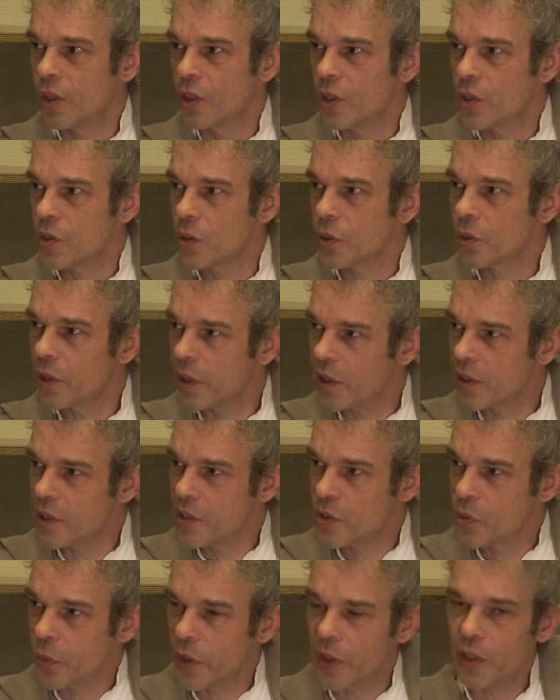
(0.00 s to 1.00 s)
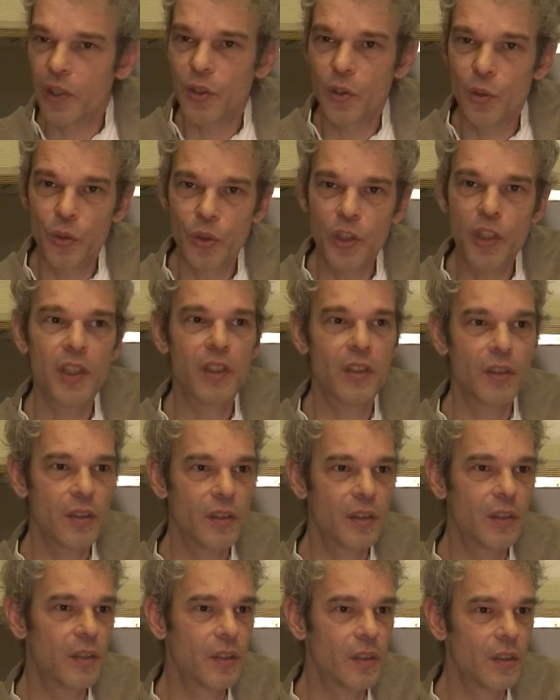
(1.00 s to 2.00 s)
So that is where you need a
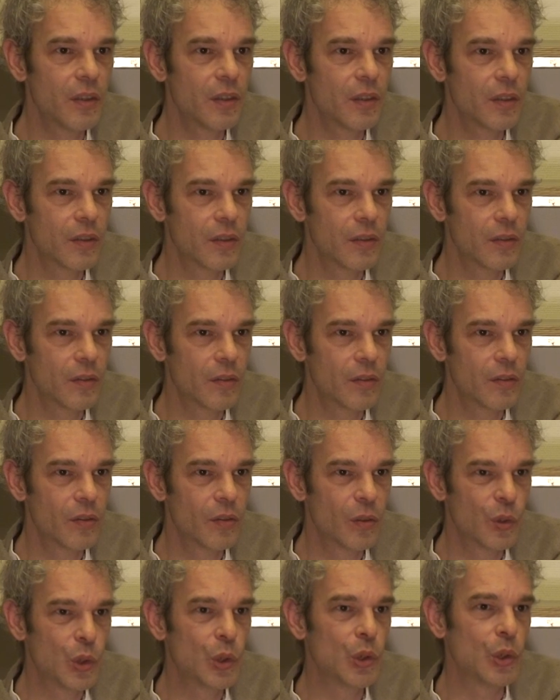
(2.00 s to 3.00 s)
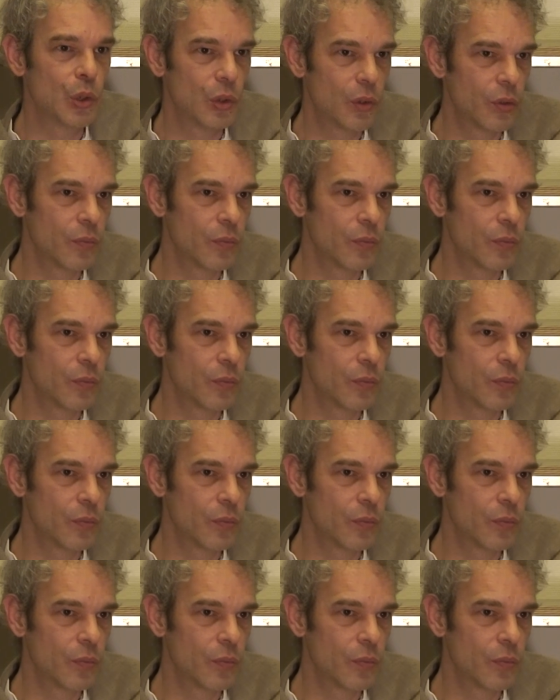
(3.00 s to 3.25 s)
little rule.